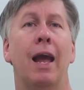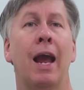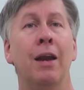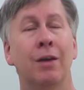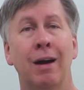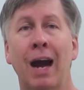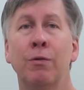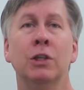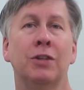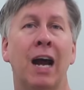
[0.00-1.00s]
And
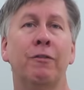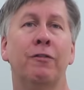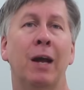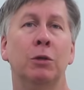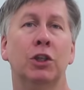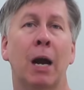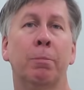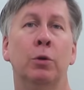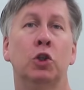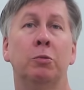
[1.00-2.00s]
either a staff or family
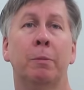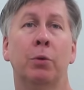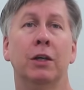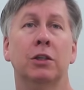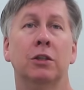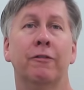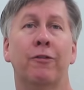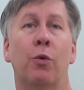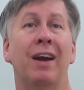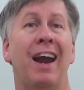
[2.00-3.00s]
chaperone should be present
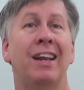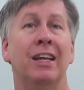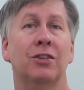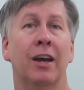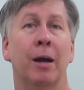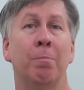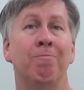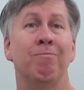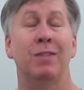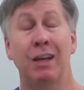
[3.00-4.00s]
for any exam
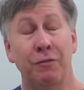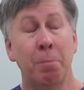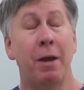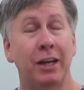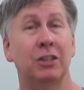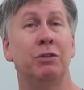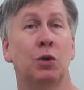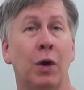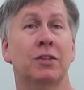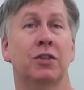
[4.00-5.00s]
if the patient
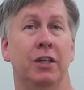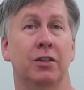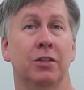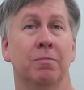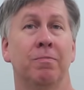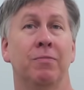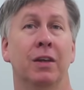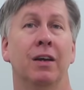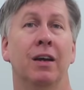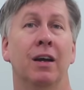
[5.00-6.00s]
requests it.
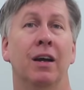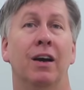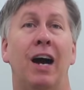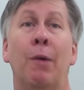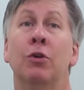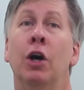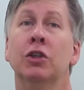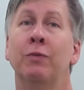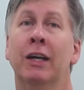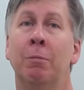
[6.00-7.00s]
I would
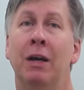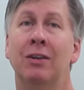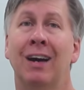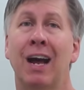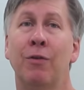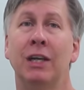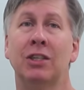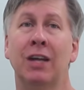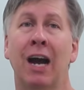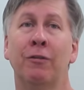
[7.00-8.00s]
also recommend either a
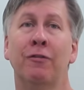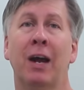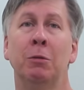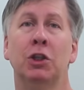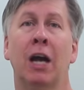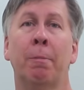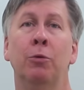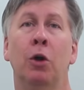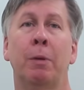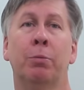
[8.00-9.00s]
staff or family
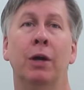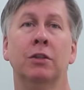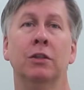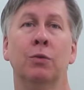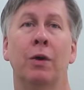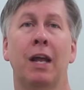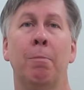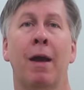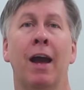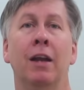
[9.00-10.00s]
chaperone be present when
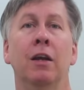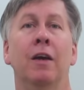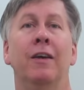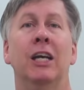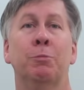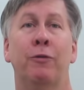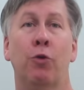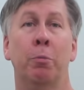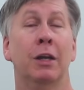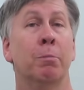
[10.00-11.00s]
a man is
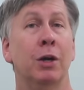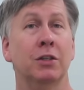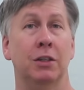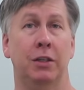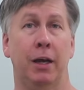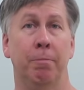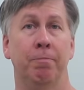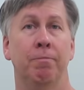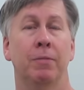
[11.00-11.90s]
performing a breast exam.